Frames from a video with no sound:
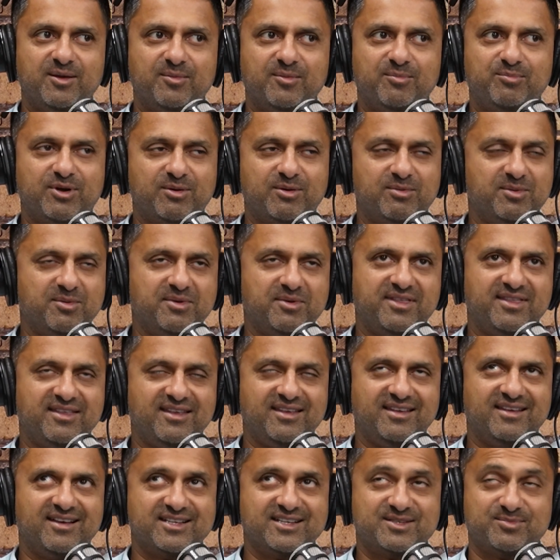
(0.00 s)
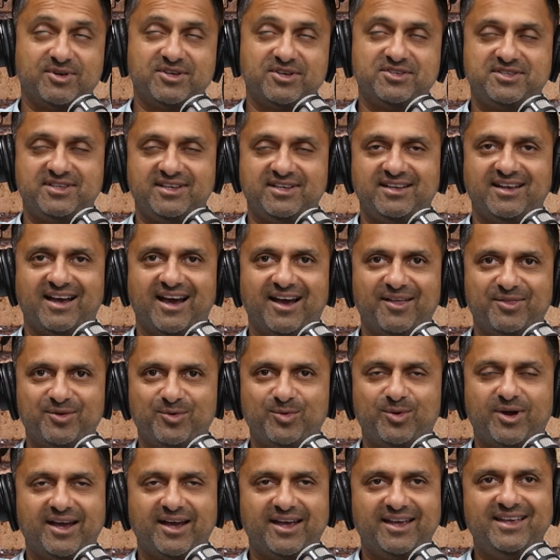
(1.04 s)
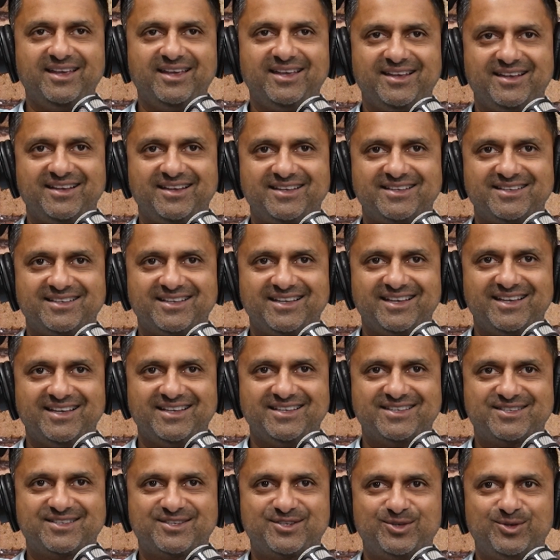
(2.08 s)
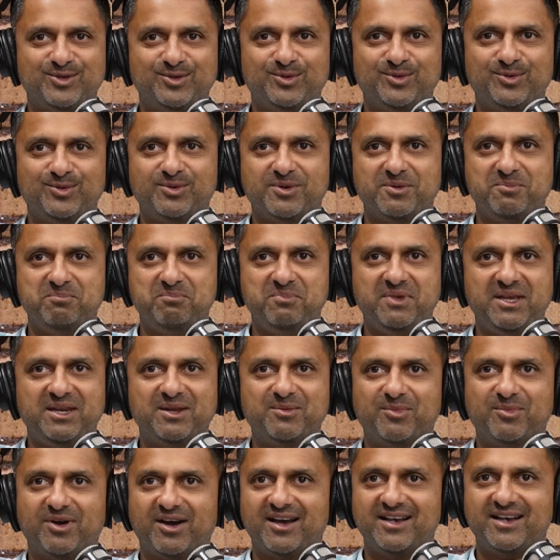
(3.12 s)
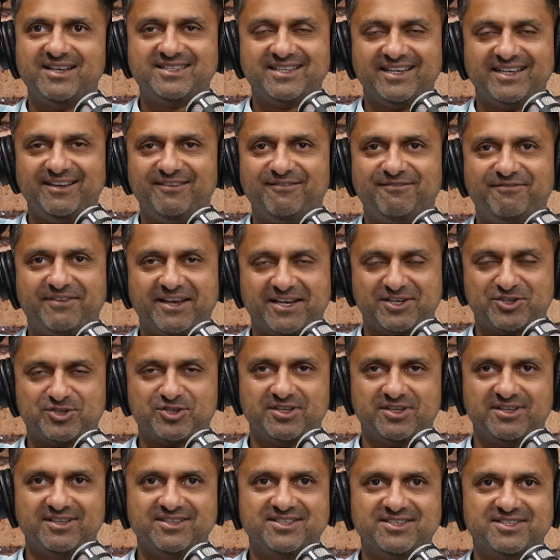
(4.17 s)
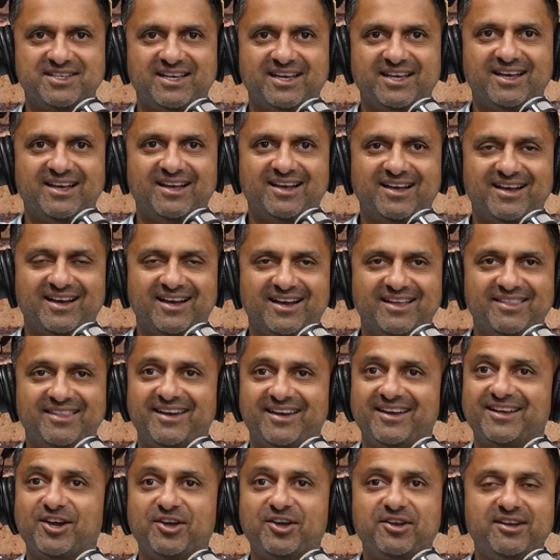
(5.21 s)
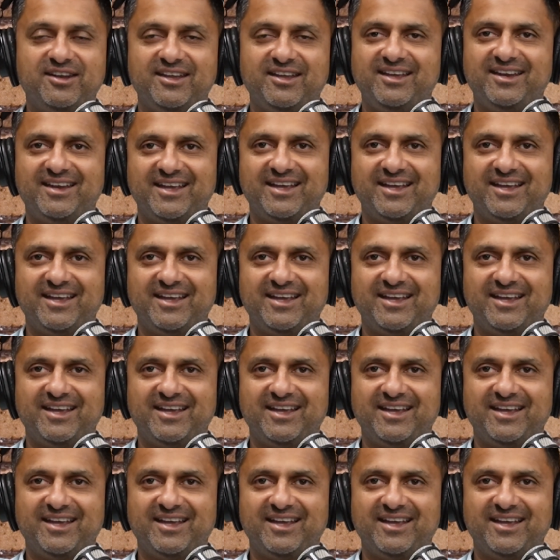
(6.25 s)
Probably I suppose the other way is to minimize infections that are going to need